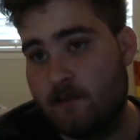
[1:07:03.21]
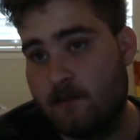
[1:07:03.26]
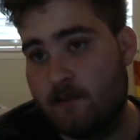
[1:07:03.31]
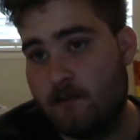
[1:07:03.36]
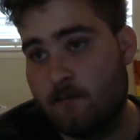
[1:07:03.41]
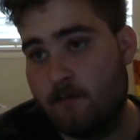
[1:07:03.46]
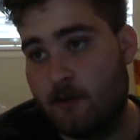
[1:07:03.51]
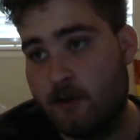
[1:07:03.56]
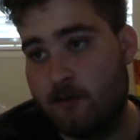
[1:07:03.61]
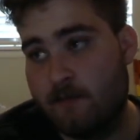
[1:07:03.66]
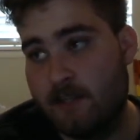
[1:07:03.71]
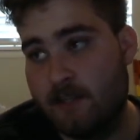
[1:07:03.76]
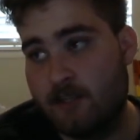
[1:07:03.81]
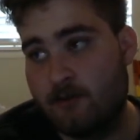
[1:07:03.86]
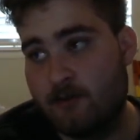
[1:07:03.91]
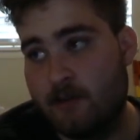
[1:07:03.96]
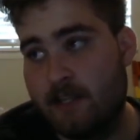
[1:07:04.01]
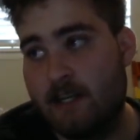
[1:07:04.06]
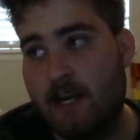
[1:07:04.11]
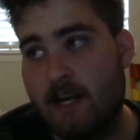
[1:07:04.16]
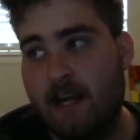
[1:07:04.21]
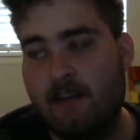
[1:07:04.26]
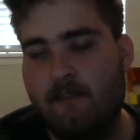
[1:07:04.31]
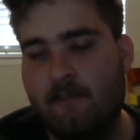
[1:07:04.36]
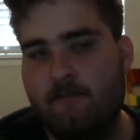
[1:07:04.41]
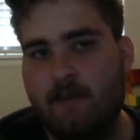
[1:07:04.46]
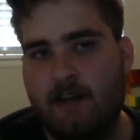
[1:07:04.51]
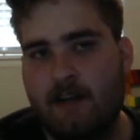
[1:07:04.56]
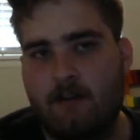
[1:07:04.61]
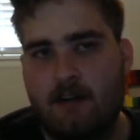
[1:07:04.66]
with a murder mystery, and I
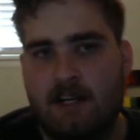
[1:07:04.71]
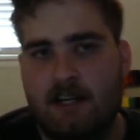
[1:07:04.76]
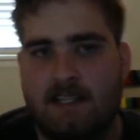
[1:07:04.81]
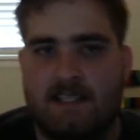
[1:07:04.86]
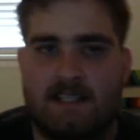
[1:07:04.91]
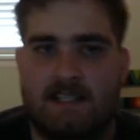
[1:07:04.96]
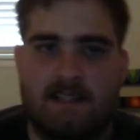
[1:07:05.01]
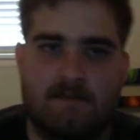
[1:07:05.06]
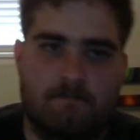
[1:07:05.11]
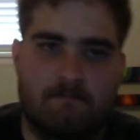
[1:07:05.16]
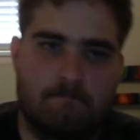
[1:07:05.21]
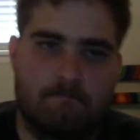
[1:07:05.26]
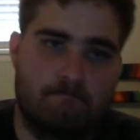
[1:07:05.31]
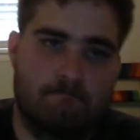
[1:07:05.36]
love Picross.